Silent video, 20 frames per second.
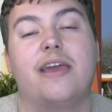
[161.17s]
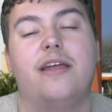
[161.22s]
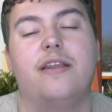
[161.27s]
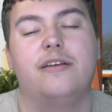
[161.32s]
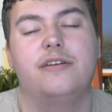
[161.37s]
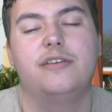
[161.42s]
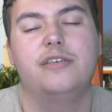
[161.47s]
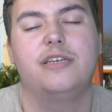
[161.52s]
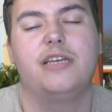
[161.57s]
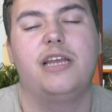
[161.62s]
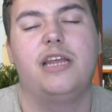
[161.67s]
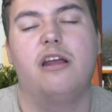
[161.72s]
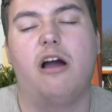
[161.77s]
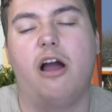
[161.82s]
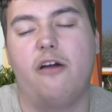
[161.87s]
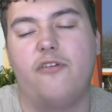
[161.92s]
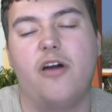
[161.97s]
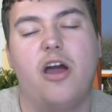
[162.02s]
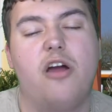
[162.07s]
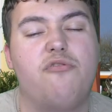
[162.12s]
and you know
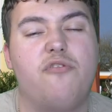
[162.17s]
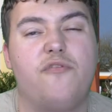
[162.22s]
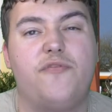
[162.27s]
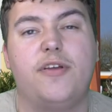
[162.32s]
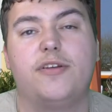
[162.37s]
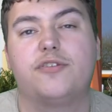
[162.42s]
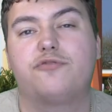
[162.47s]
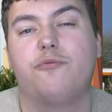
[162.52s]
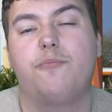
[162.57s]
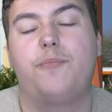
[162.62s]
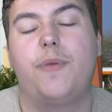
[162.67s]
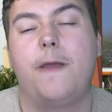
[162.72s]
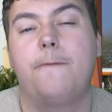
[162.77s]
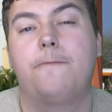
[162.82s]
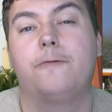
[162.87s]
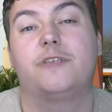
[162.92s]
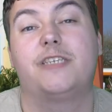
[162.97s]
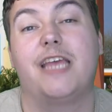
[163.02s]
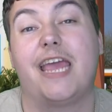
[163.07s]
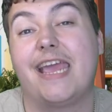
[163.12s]
I've heard reviews from
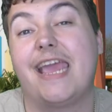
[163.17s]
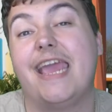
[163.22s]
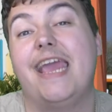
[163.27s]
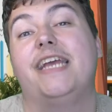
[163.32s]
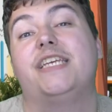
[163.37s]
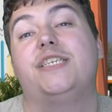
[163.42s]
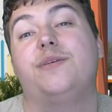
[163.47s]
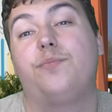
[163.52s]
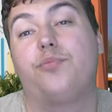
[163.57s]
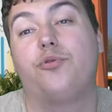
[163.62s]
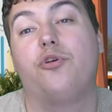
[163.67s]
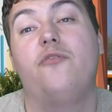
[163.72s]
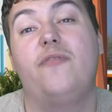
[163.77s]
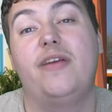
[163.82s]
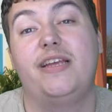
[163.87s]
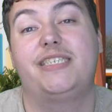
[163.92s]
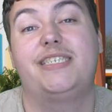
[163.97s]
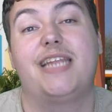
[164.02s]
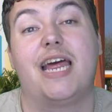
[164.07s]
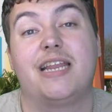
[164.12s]
people saying it is
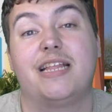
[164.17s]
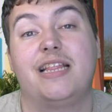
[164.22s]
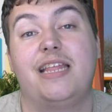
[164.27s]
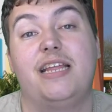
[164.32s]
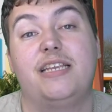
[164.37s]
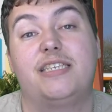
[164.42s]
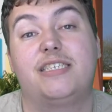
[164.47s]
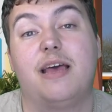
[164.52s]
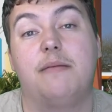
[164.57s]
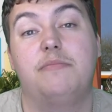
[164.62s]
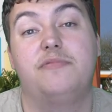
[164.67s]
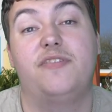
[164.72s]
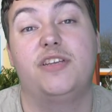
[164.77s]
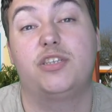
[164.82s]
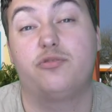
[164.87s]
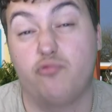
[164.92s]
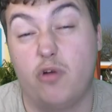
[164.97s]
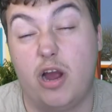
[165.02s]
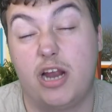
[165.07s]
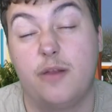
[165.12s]
improving steadily in terms of
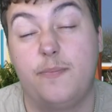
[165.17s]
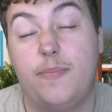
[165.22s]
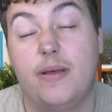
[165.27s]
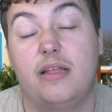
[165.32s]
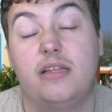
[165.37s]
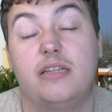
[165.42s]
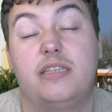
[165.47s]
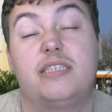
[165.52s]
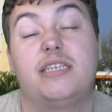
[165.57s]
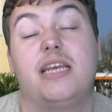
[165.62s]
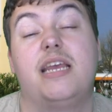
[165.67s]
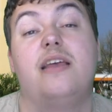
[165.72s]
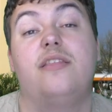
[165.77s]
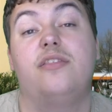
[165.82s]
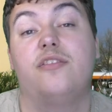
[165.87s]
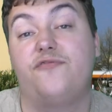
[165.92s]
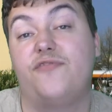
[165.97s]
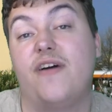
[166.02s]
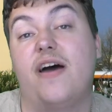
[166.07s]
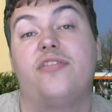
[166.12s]
its rideability
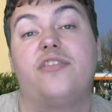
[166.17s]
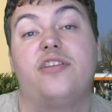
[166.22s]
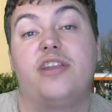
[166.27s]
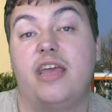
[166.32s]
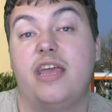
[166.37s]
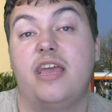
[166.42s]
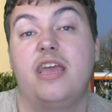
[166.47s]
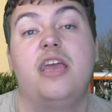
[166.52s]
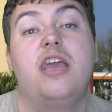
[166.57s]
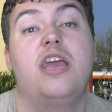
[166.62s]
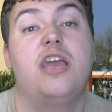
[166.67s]
and the fact that it